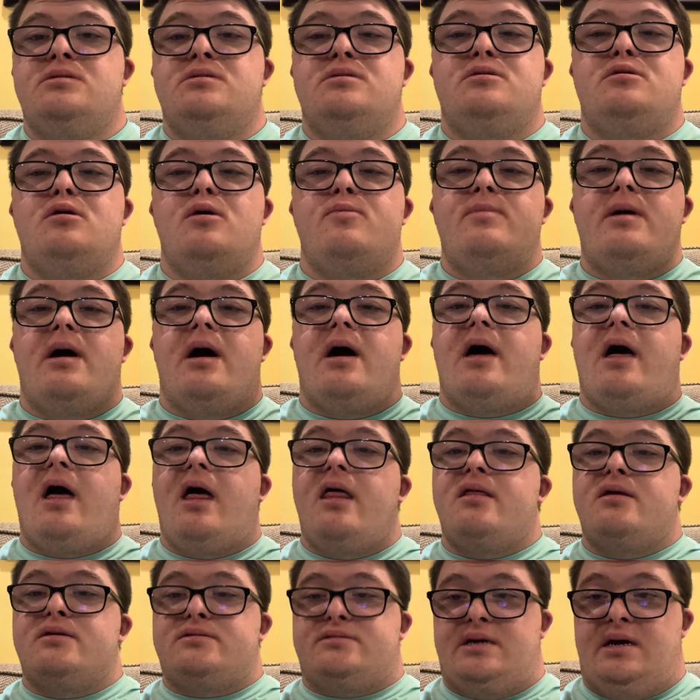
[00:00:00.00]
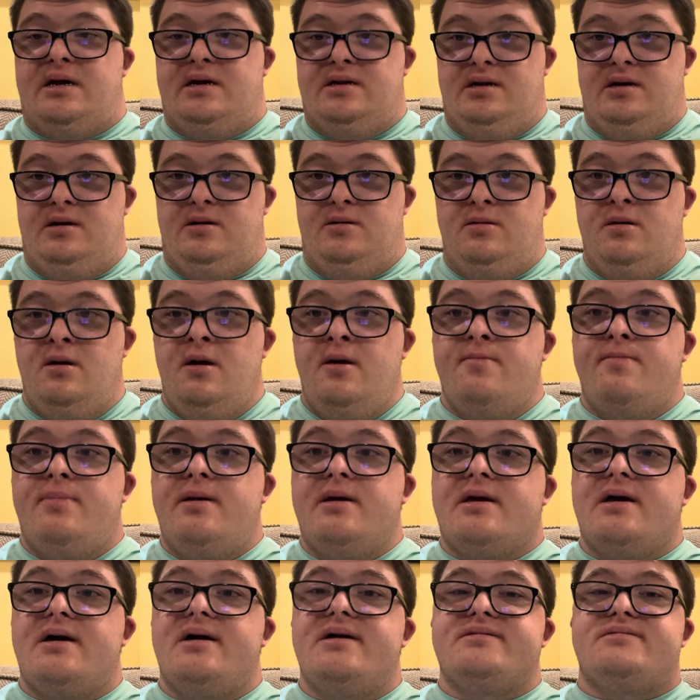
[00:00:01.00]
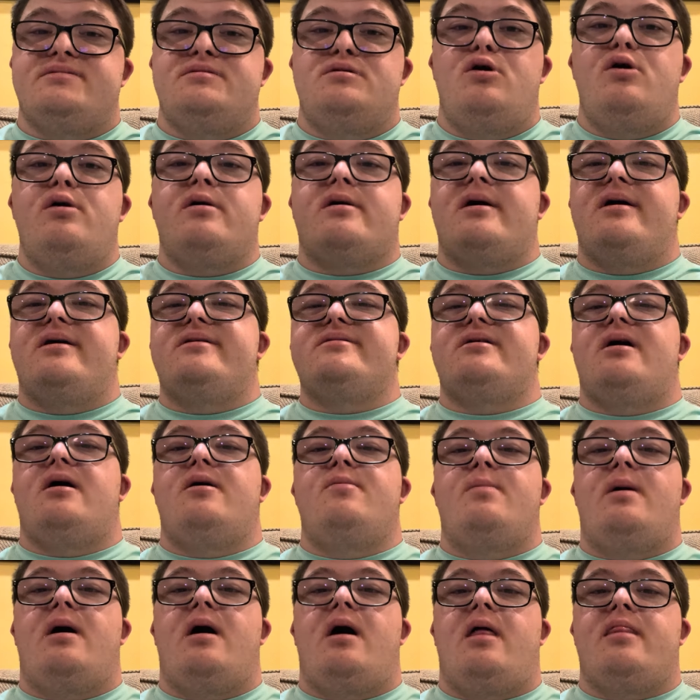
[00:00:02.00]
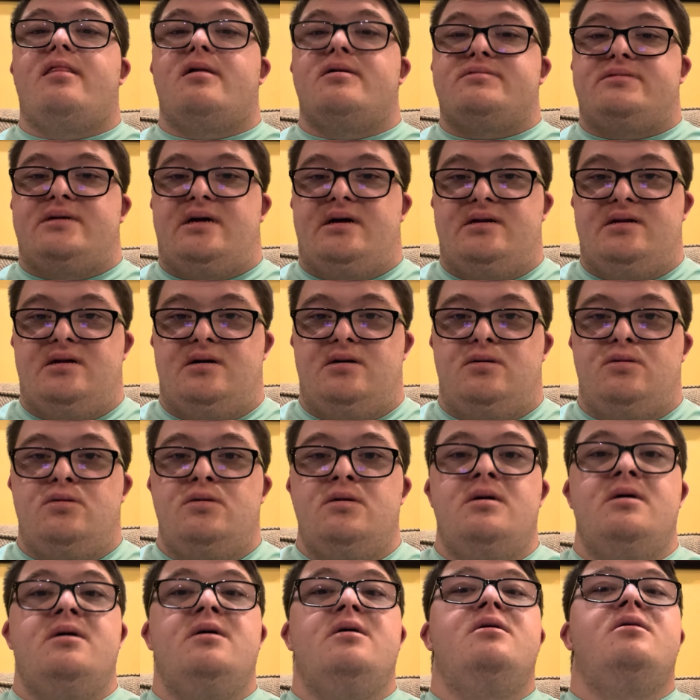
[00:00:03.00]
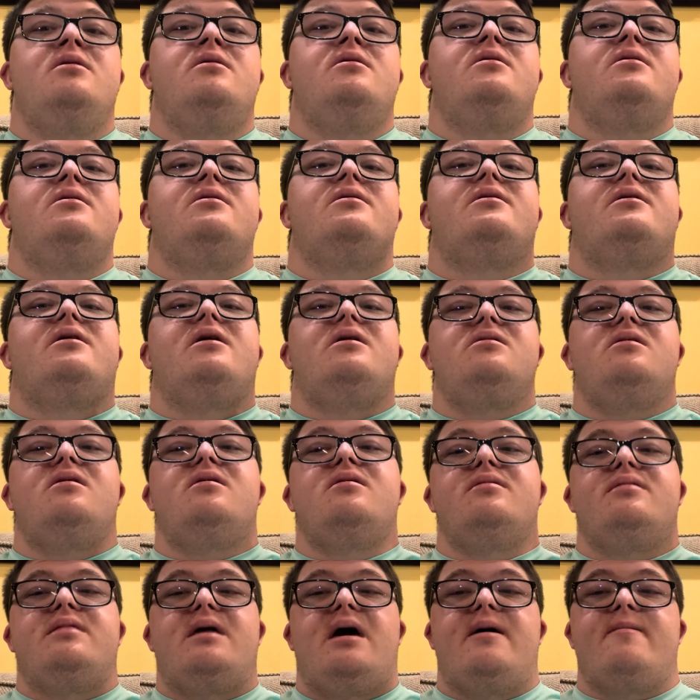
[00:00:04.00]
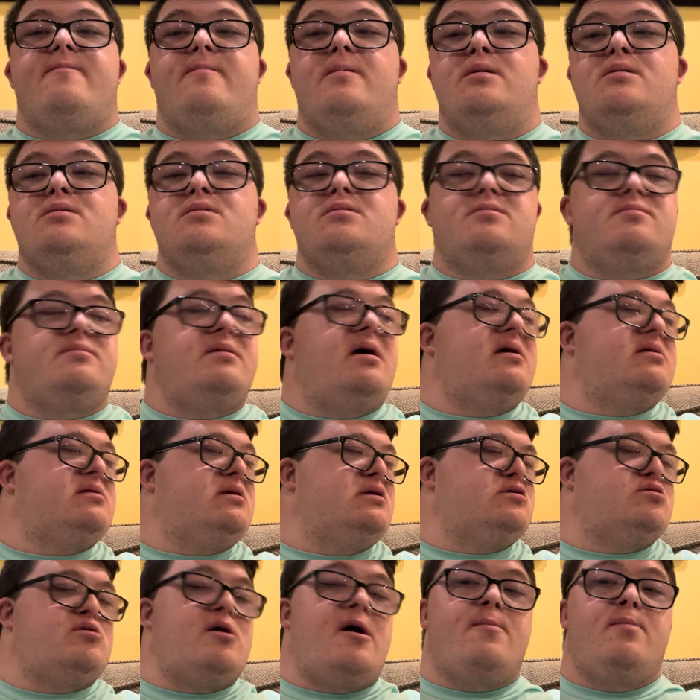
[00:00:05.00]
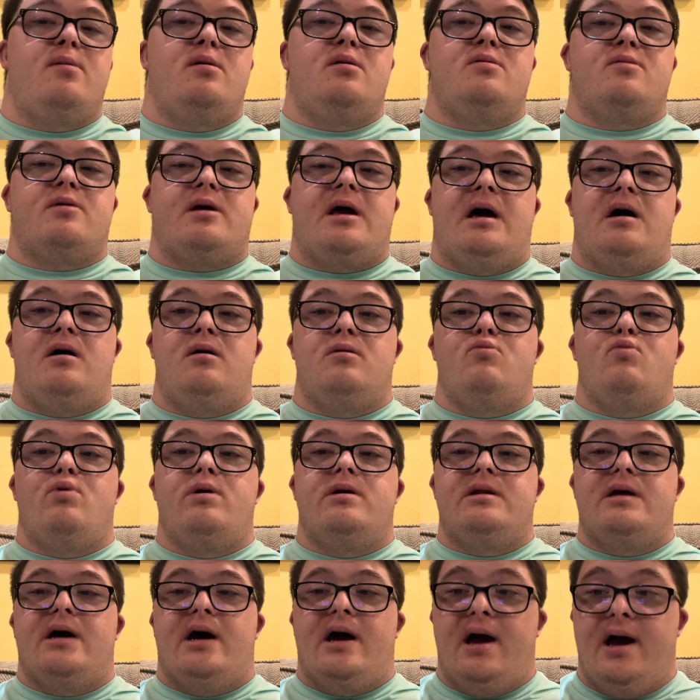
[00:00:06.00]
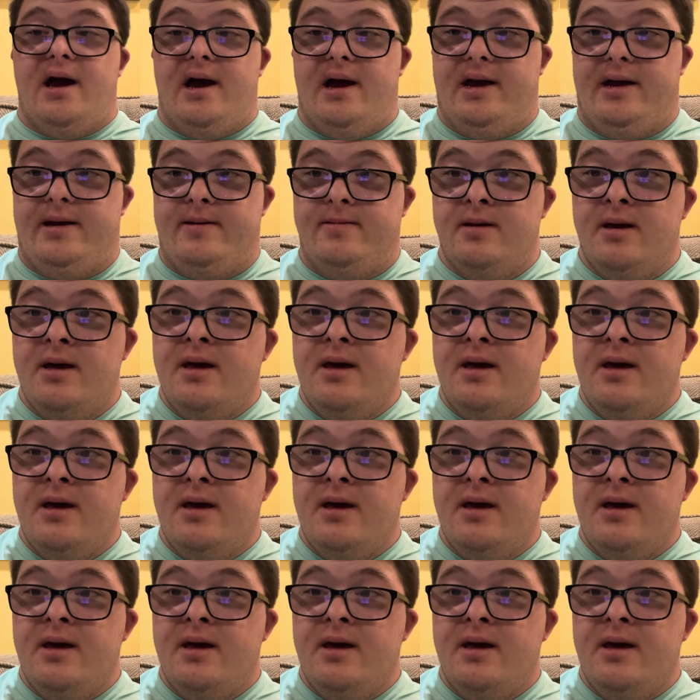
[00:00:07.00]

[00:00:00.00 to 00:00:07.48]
Do my other channel. Because you guys on my other channel, getting that subscriber count really high.